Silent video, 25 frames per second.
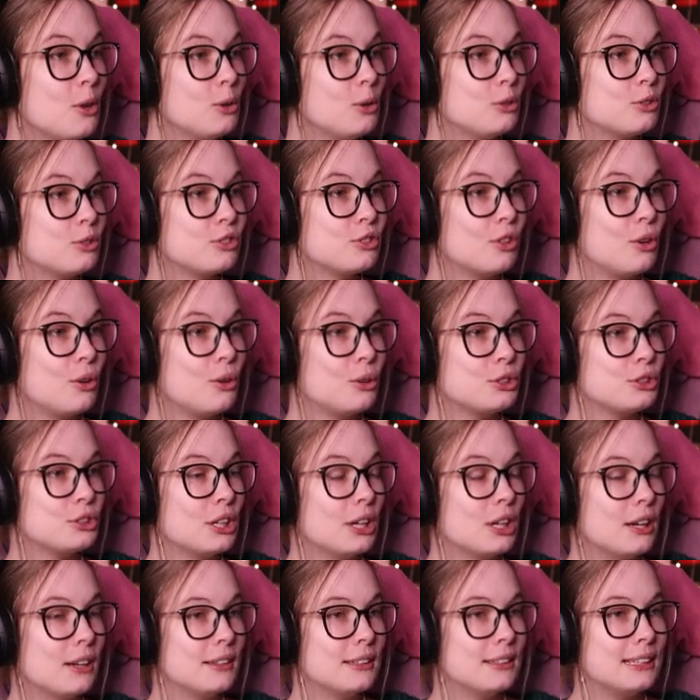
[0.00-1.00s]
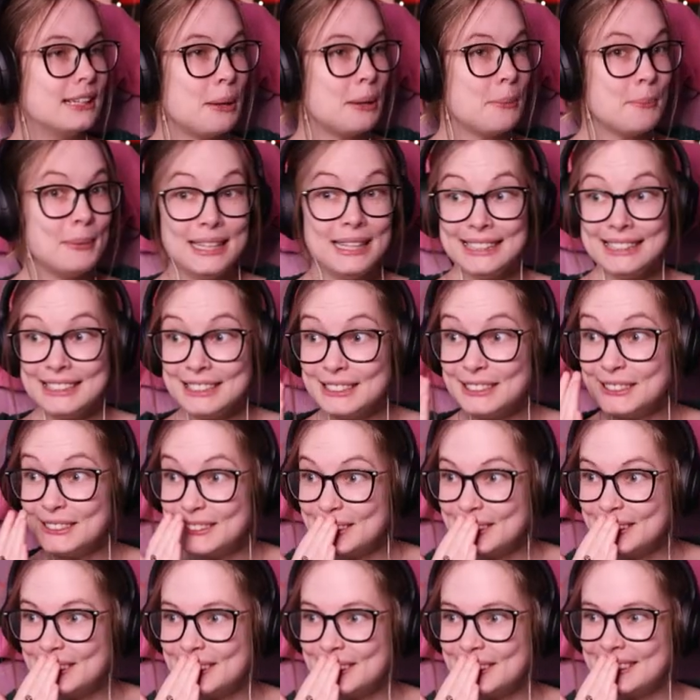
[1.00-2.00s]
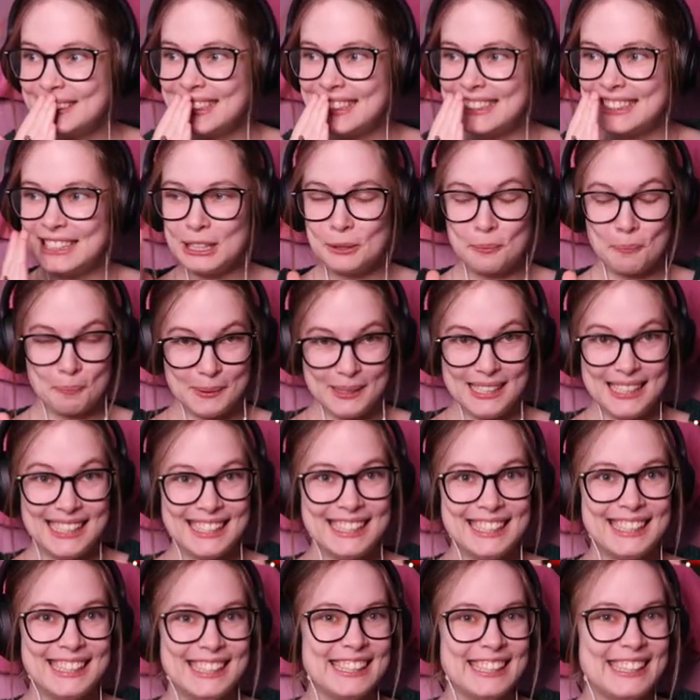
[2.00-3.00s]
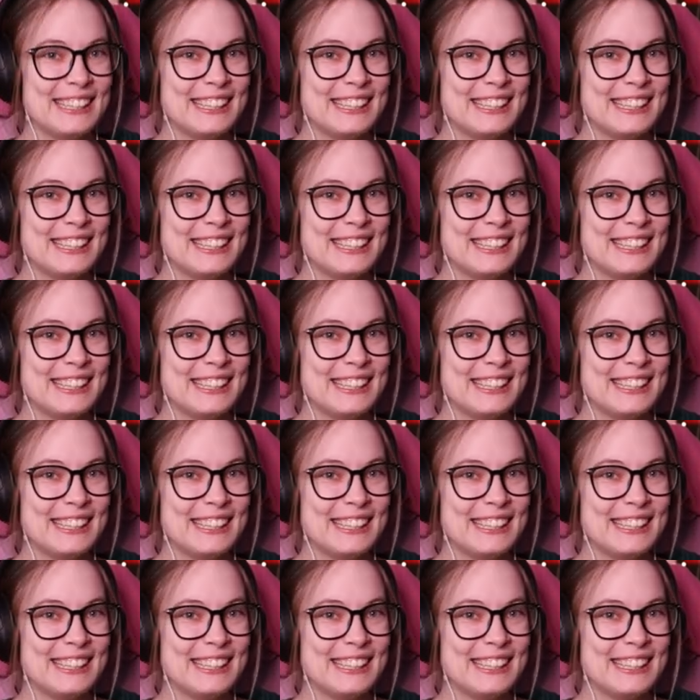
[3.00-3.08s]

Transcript: Saucer. I mean, oh, this is pink.